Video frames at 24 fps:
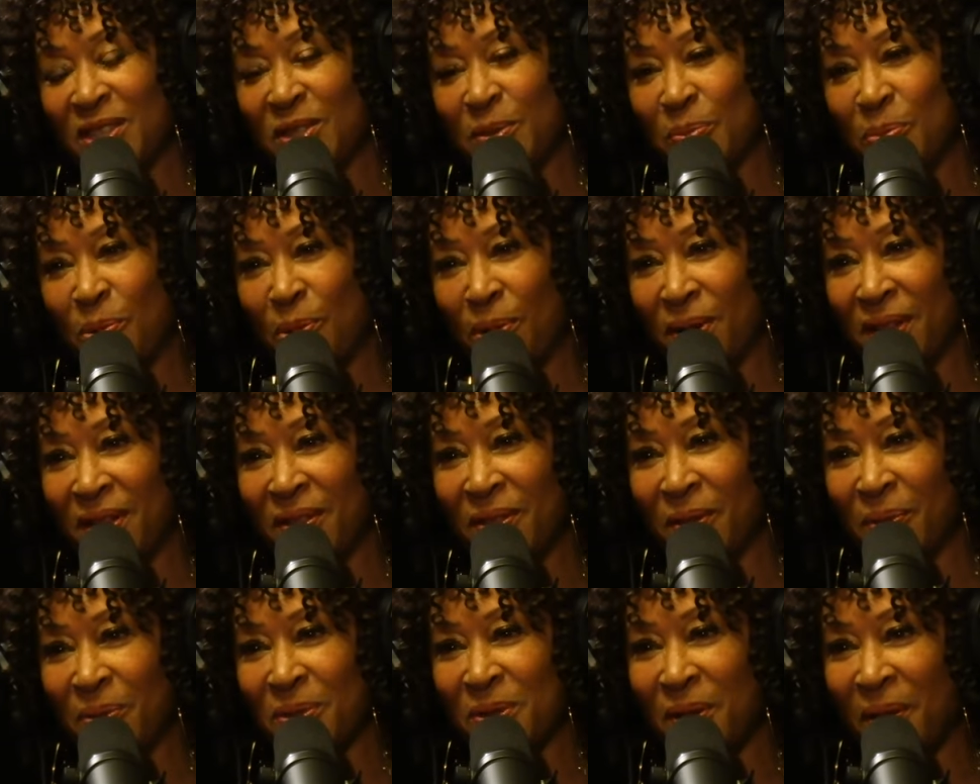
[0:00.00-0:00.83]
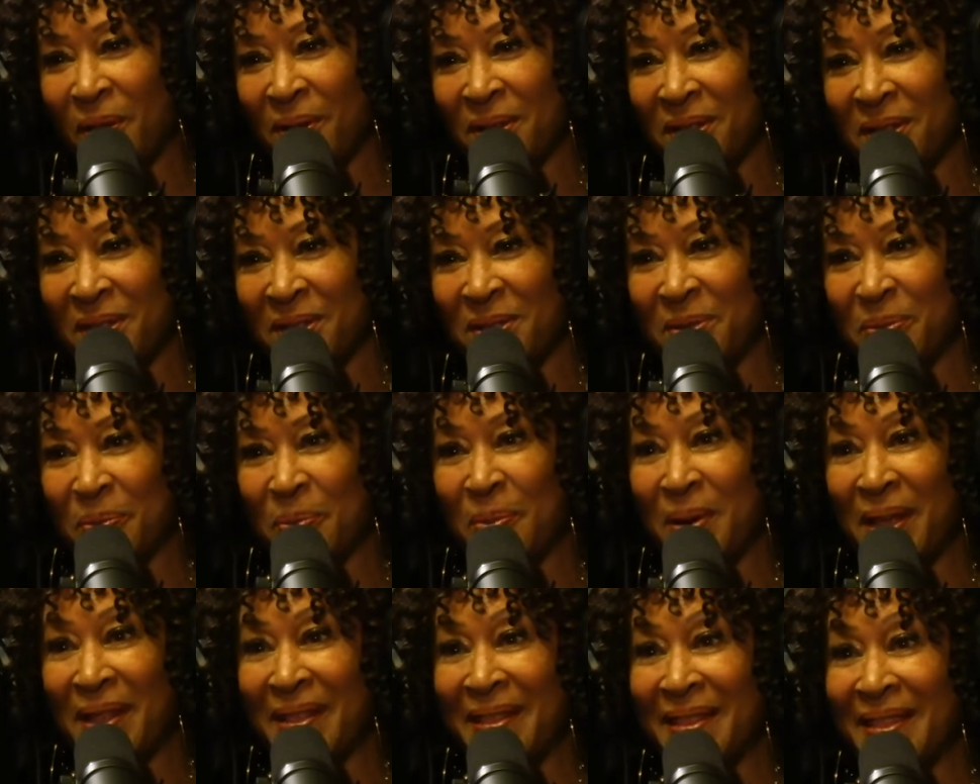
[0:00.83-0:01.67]
and supporting those artists
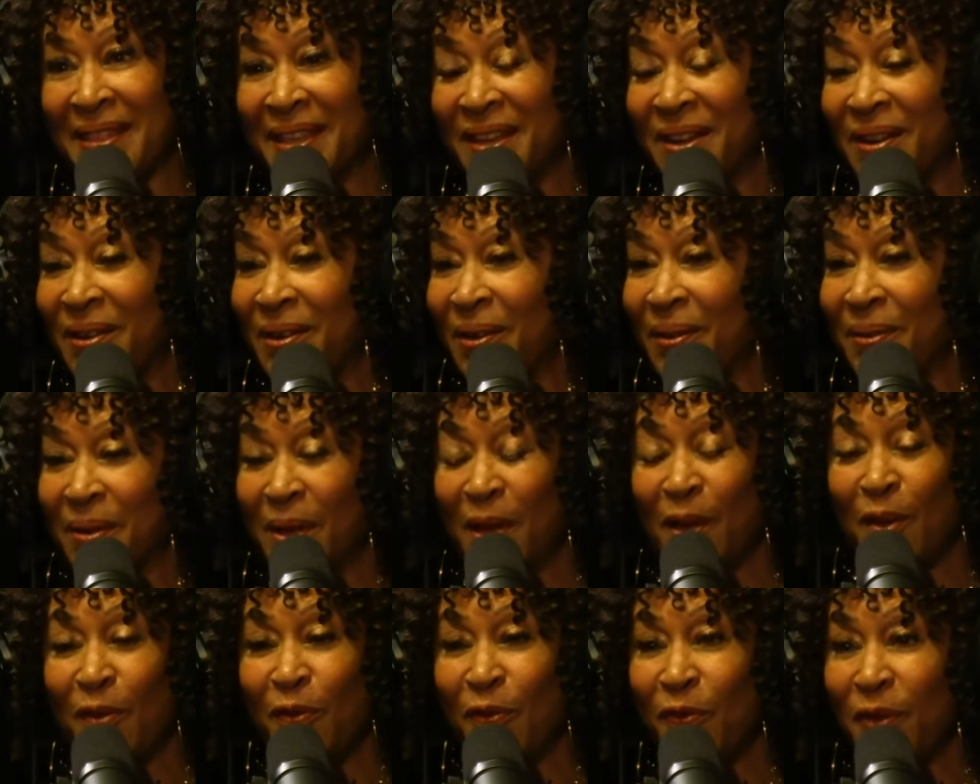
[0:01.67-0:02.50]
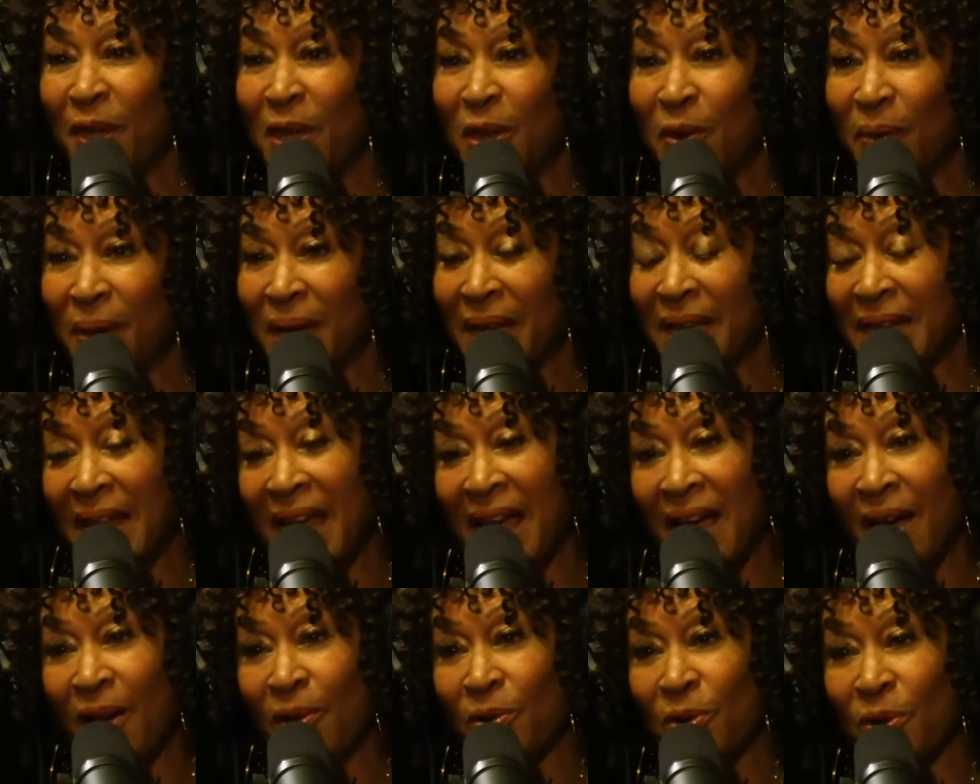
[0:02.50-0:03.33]
when they're figuring it
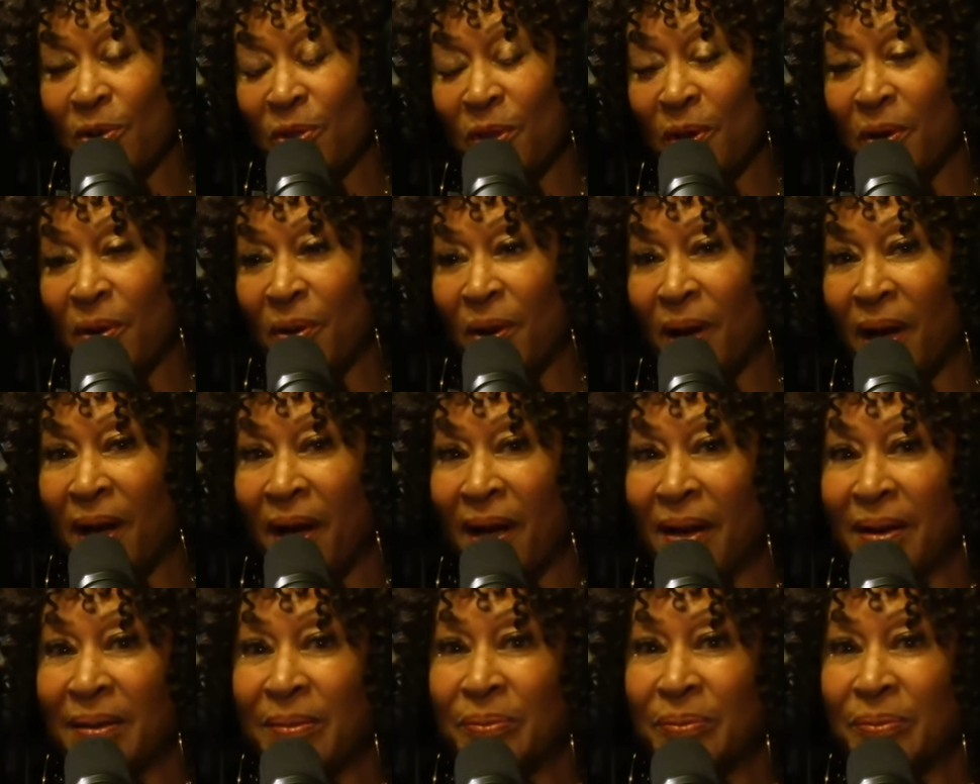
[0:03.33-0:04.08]
out, or they're